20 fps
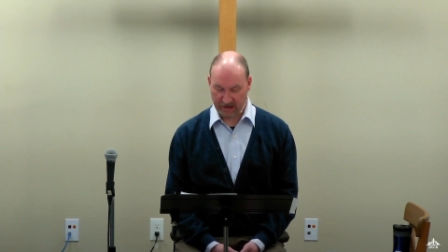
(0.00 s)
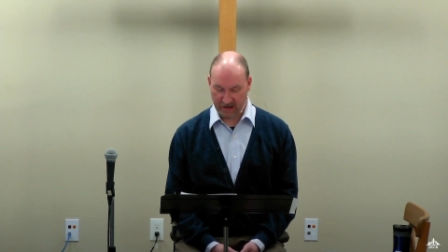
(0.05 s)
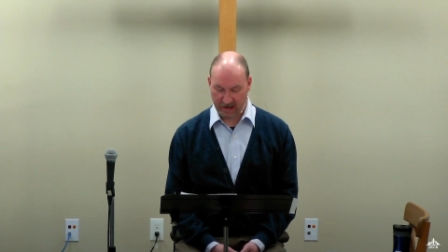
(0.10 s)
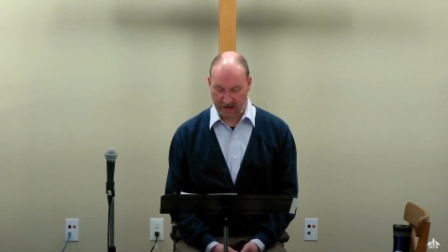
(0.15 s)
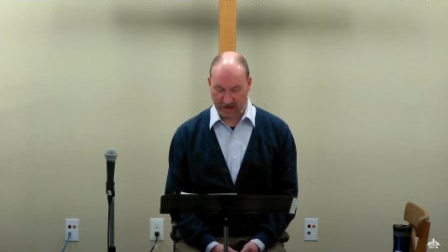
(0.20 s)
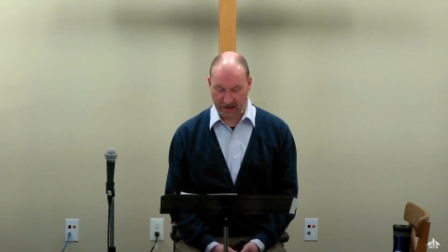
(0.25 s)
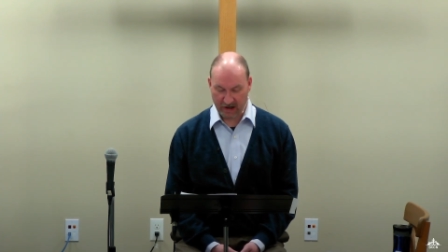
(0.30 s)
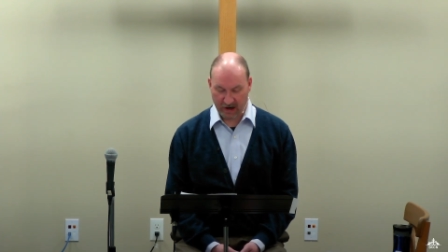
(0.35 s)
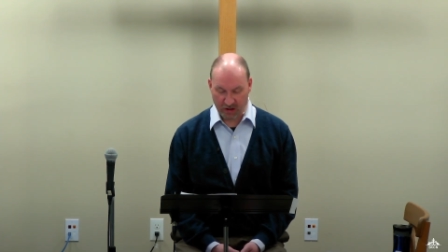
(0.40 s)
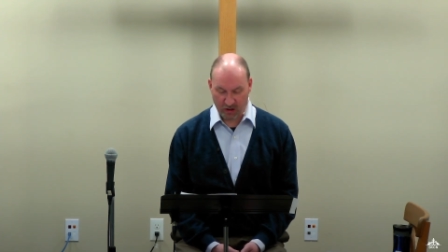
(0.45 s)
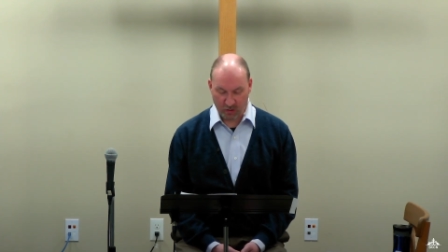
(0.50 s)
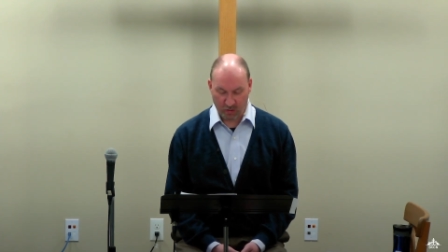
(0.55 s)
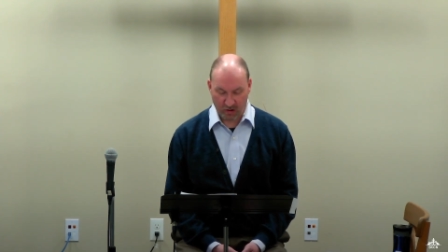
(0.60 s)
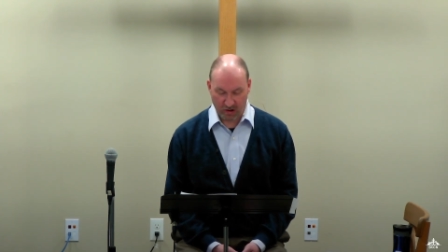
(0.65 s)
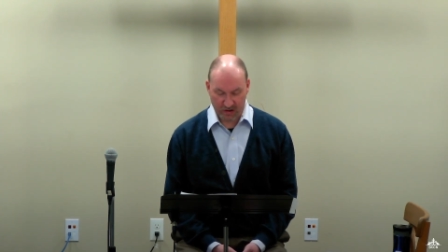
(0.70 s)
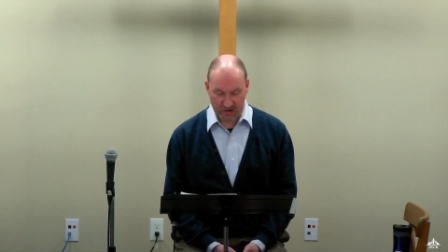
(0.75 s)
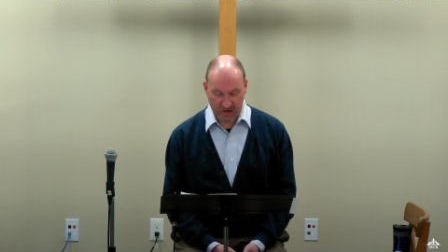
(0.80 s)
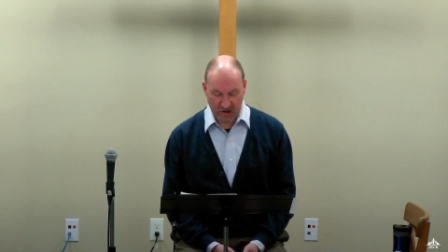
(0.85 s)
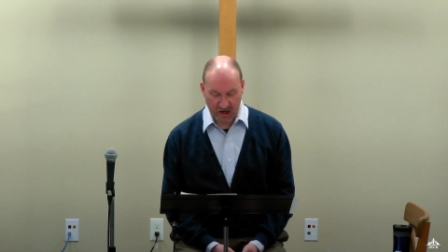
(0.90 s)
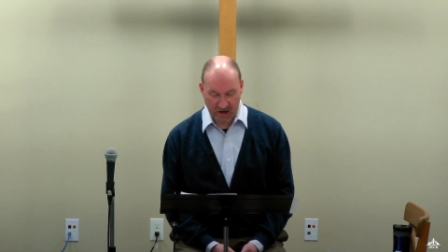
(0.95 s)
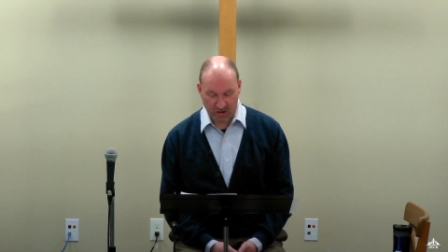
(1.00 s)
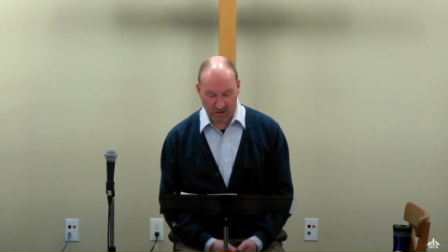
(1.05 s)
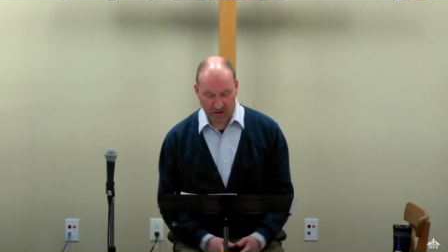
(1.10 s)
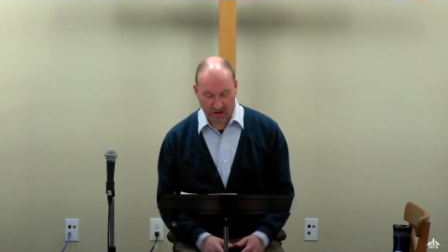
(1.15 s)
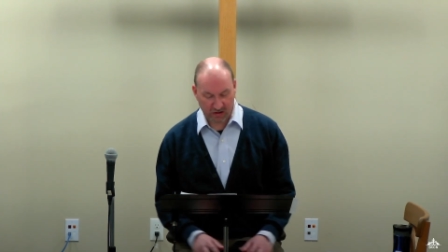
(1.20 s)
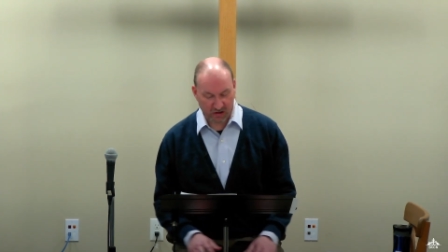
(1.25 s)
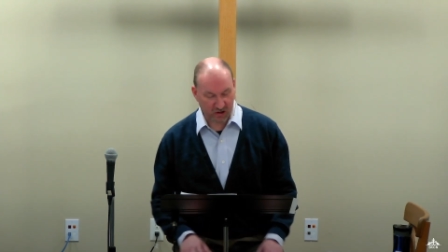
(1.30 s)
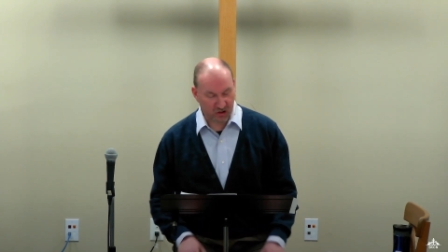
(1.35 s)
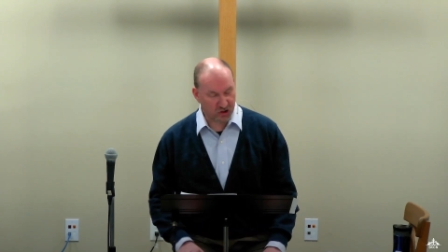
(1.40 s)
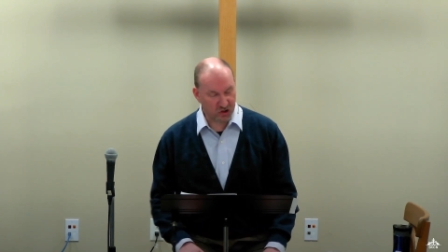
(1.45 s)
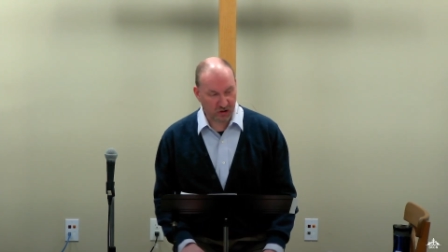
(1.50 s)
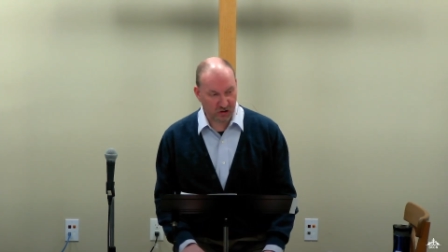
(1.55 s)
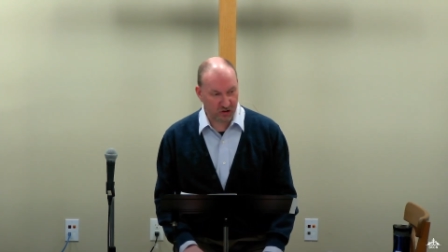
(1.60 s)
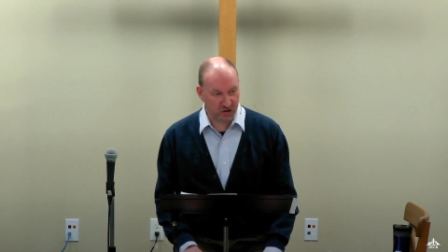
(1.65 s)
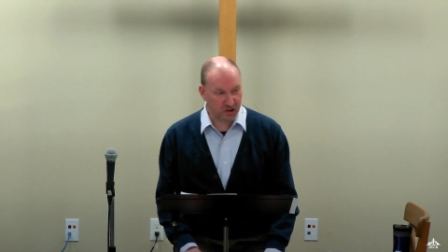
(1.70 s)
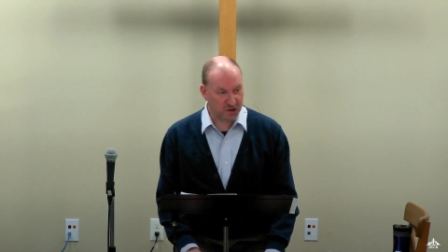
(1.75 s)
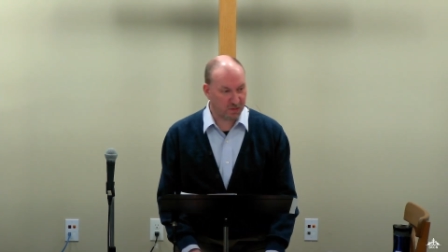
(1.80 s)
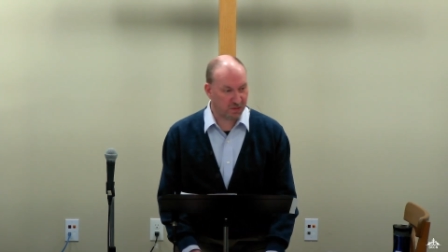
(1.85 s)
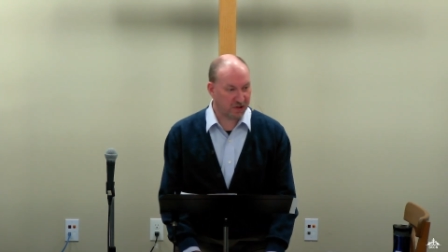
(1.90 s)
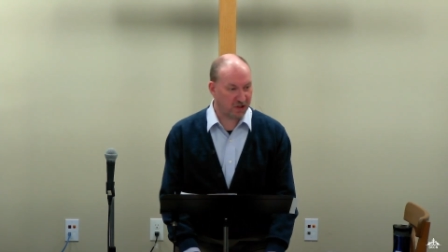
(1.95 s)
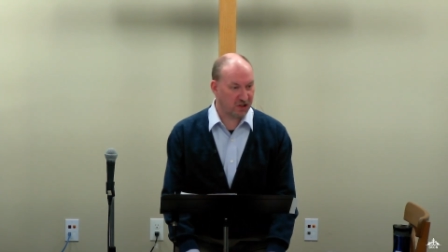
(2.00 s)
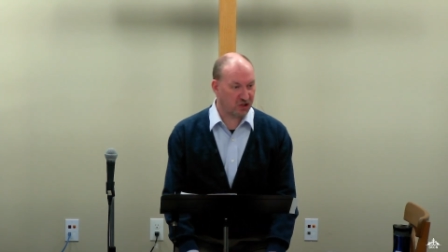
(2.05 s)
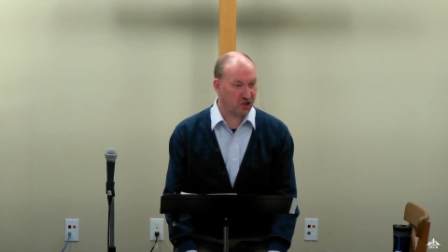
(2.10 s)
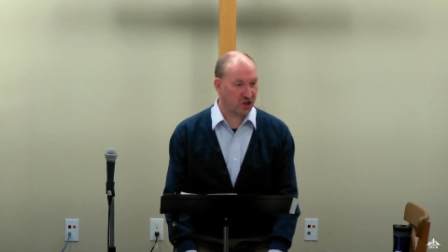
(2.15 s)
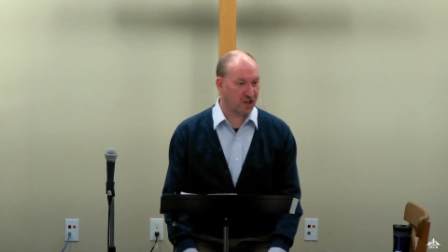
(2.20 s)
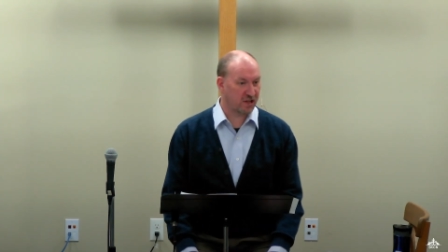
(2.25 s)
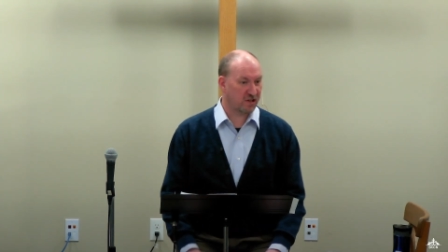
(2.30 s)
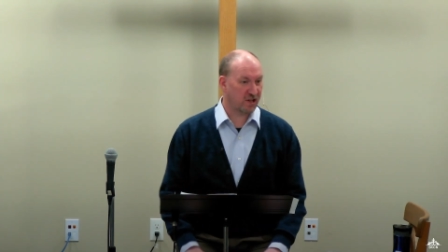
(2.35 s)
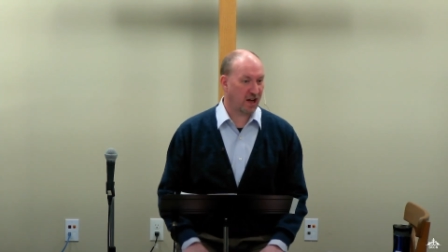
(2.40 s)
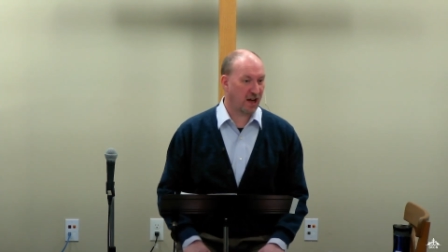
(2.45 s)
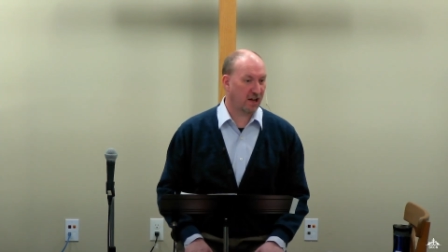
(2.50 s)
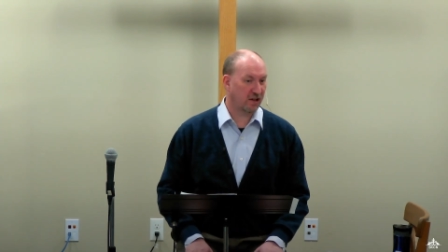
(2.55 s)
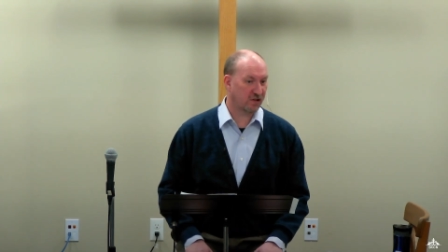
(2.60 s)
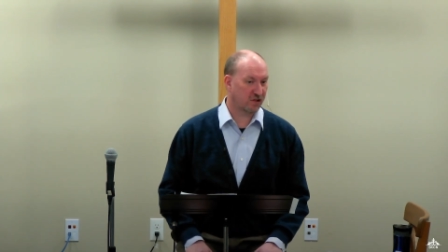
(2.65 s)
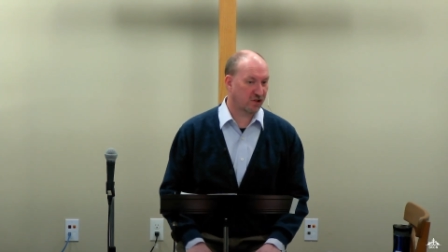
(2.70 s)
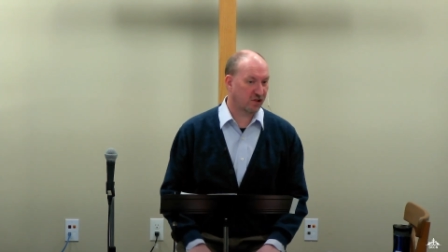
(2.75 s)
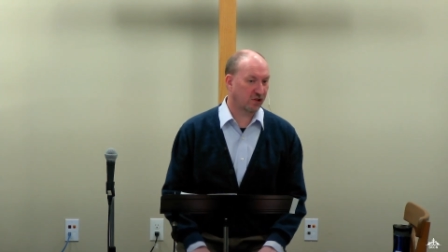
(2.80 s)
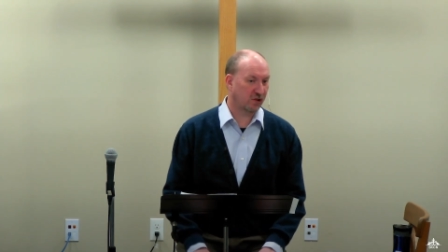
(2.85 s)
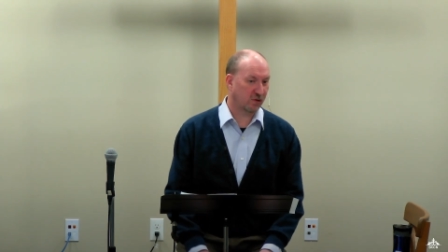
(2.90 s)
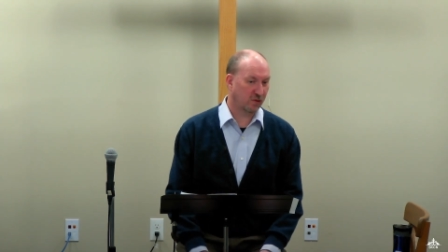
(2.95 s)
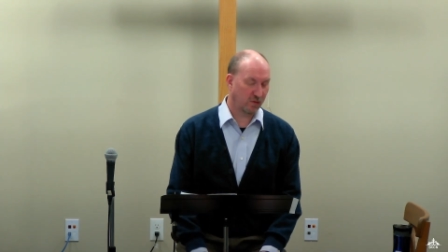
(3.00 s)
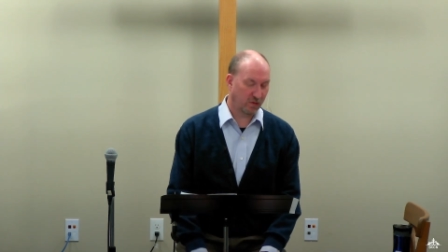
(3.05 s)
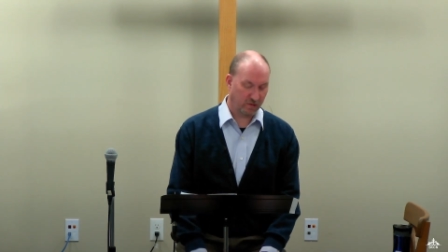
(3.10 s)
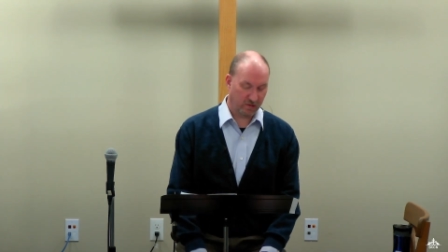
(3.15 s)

in other words, not only the Jews, but the Gentiles too.